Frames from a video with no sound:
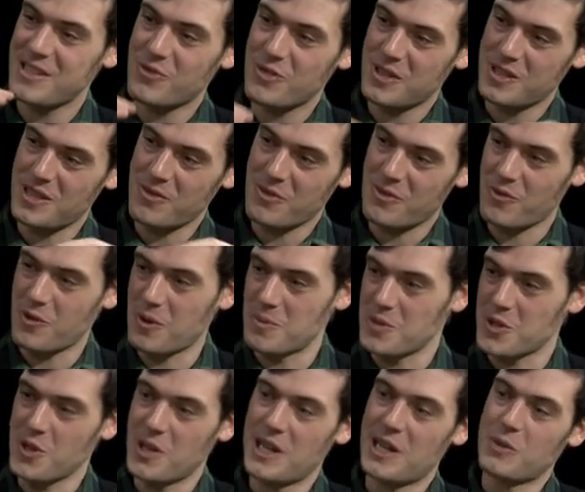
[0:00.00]
Different, no, different
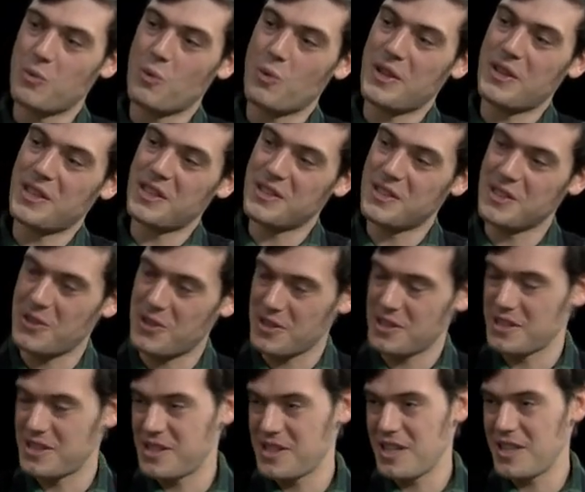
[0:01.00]
forms going on within the
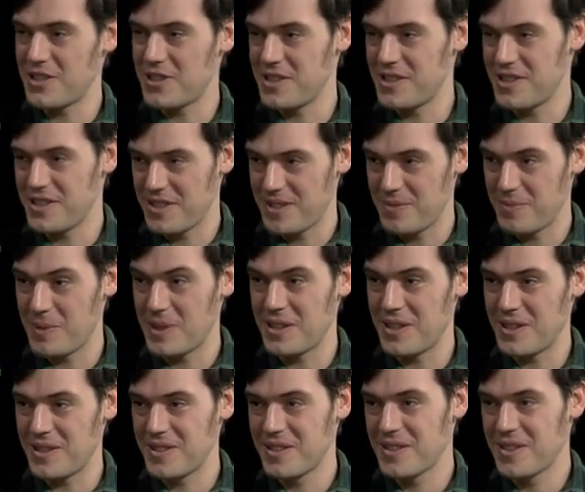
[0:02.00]
organizations, and then, but
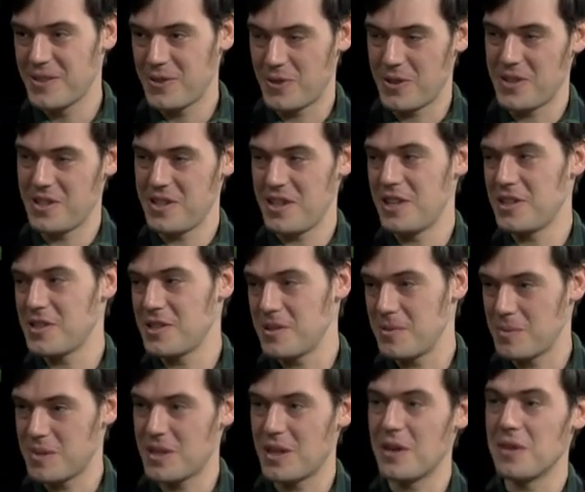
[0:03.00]
then the organizations
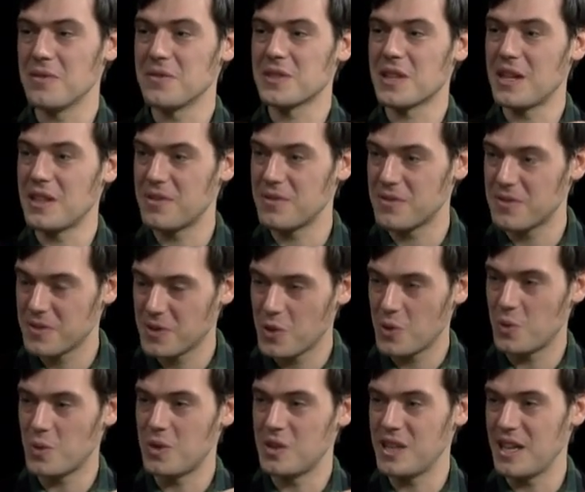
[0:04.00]
themselves kind of
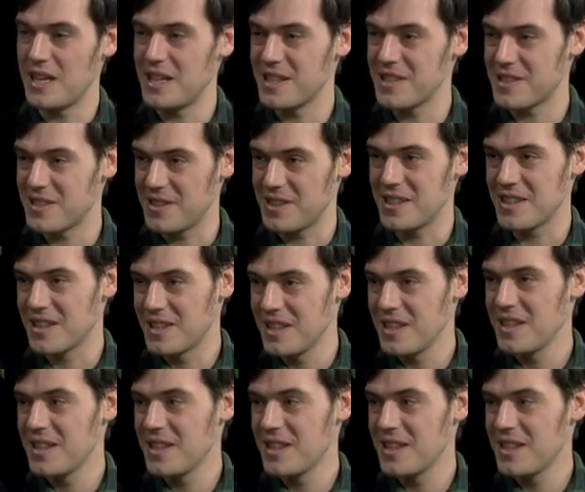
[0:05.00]
coordinating so that,